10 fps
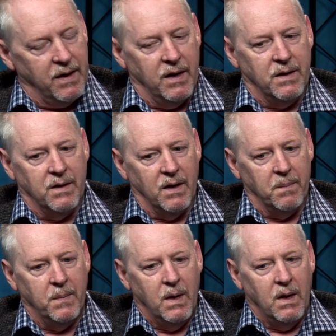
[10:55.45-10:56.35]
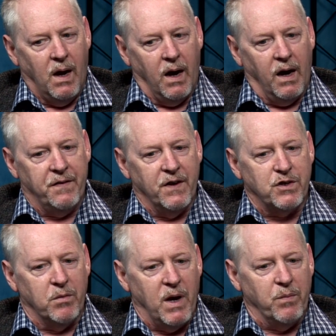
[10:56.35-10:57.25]
And I think to
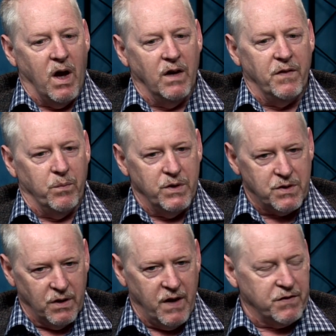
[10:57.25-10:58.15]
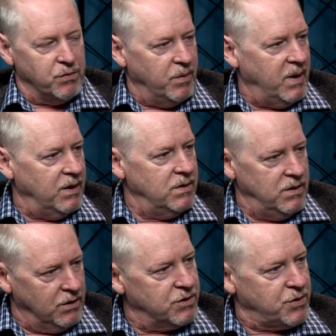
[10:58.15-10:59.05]
remain relevant, we still have to remain
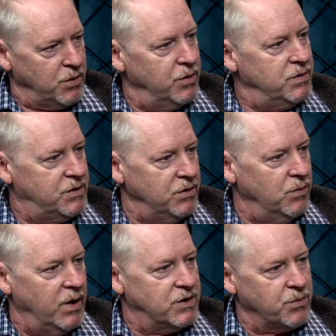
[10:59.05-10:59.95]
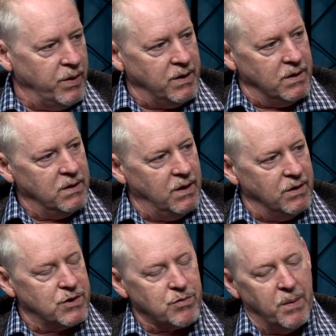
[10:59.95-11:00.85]
true to what's written in the
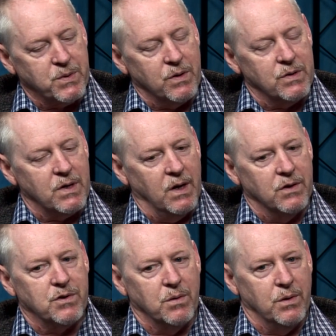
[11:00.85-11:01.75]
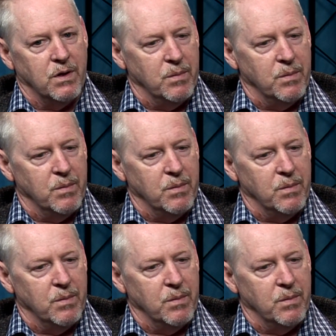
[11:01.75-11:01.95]
scriptures and true to the